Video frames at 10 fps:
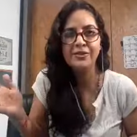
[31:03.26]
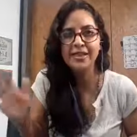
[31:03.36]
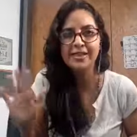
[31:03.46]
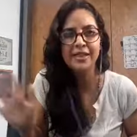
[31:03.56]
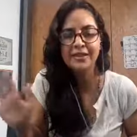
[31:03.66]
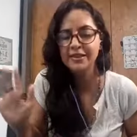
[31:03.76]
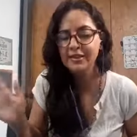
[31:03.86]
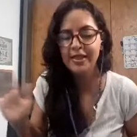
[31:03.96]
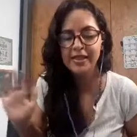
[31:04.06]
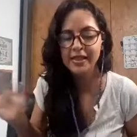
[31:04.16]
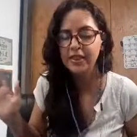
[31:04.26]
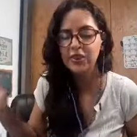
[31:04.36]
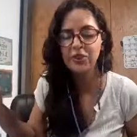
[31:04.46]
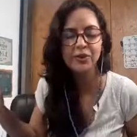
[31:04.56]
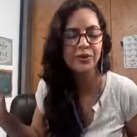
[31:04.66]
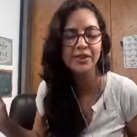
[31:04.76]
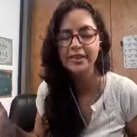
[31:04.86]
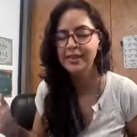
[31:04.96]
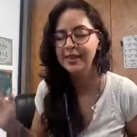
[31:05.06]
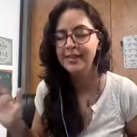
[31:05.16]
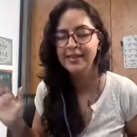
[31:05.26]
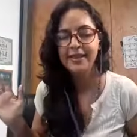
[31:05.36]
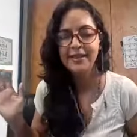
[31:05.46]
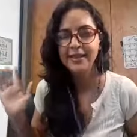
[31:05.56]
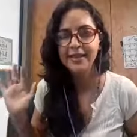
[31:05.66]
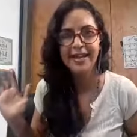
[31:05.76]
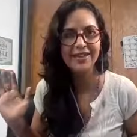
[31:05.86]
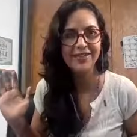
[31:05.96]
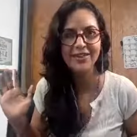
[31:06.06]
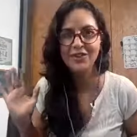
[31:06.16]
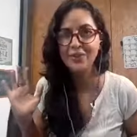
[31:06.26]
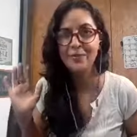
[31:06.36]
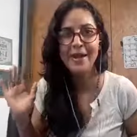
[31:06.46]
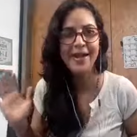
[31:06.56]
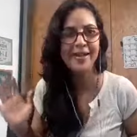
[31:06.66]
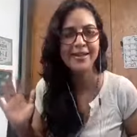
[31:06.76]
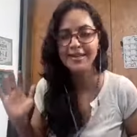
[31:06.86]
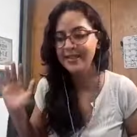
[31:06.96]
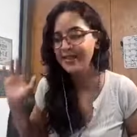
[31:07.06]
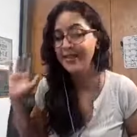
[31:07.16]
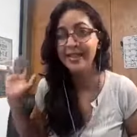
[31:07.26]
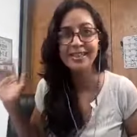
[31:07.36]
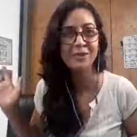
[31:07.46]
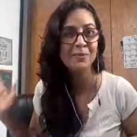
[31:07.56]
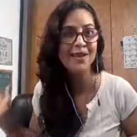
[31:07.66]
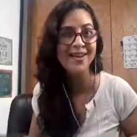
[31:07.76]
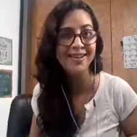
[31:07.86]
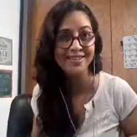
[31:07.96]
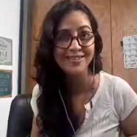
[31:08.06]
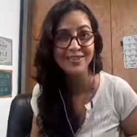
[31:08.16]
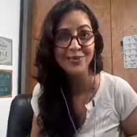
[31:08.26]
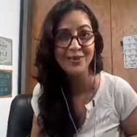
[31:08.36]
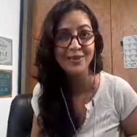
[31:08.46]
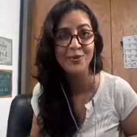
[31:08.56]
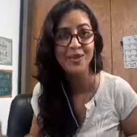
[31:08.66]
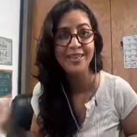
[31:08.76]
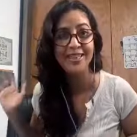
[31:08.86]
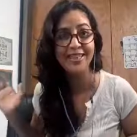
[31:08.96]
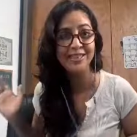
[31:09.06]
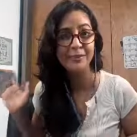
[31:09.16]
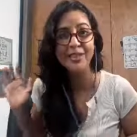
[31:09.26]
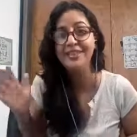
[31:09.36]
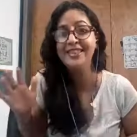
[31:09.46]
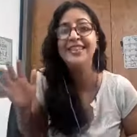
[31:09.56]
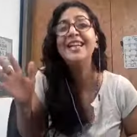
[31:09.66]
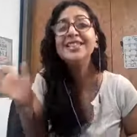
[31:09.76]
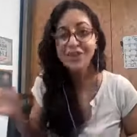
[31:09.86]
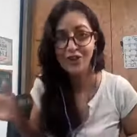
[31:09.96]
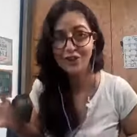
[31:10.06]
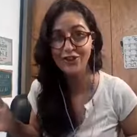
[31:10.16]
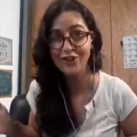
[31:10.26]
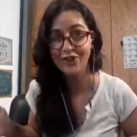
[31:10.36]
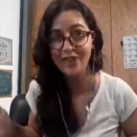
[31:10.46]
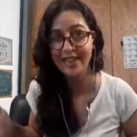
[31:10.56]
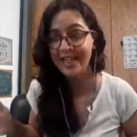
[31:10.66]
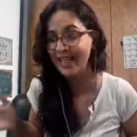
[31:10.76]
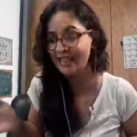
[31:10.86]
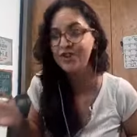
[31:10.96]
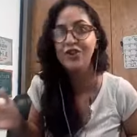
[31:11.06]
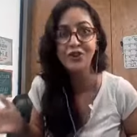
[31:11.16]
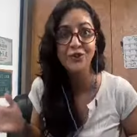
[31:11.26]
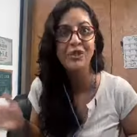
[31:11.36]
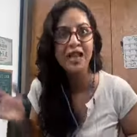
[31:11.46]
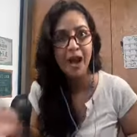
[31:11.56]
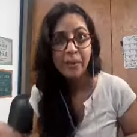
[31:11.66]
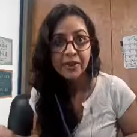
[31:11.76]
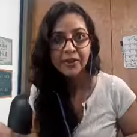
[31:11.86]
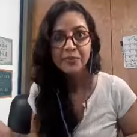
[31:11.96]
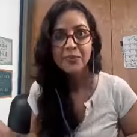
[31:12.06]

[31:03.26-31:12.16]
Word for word: that's not that's not true it's life it's your path and it's andres path to be the way he is because he has to learn something he has to learn to be happy